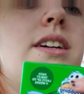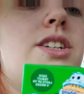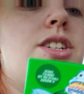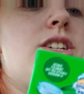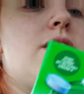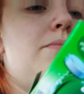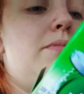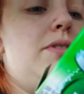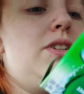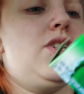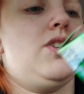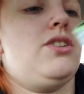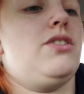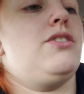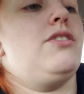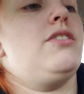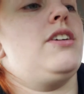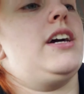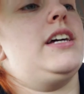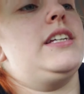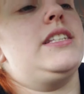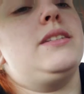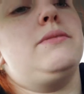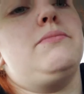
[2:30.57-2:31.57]
Should be
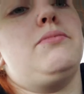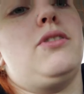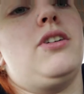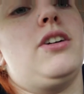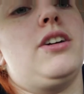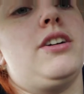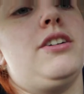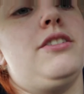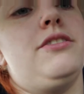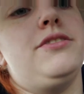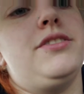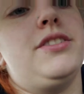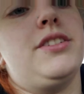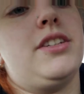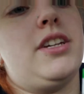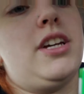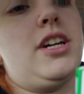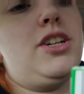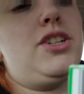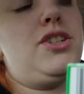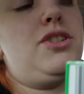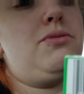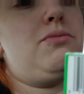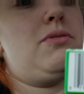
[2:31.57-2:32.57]
showing you guys the barcodes
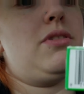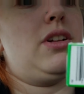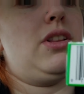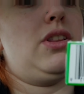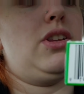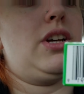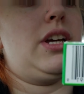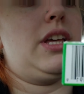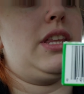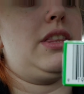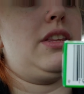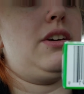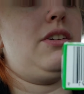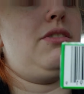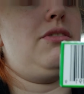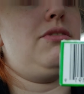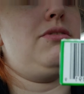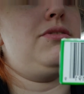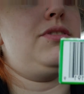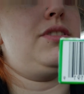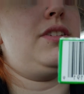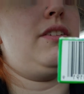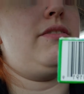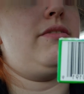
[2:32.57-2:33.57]
in case you want to look at
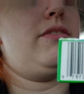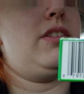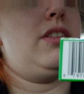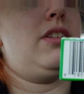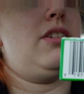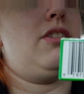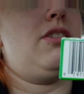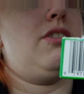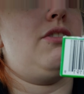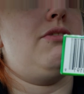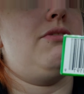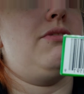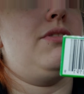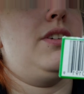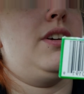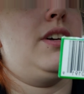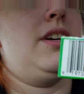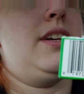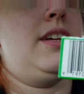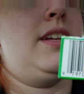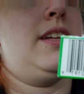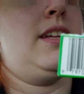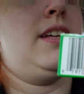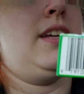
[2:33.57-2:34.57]
those, even though
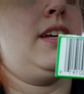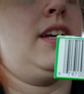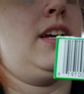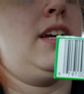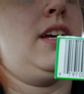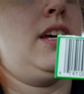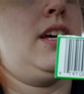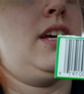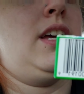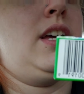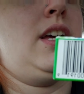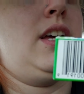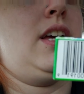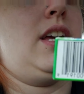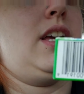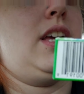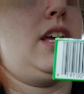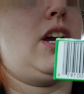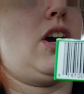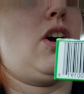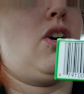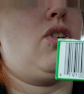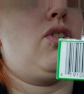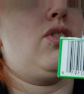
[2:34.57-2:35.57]

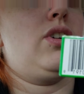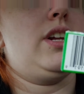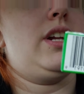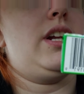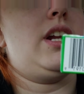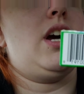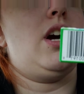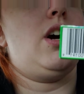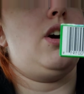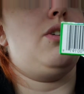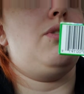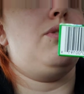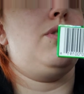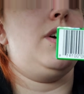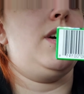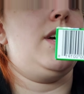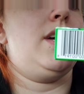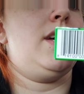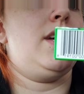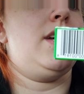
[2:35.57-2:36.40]
you already know.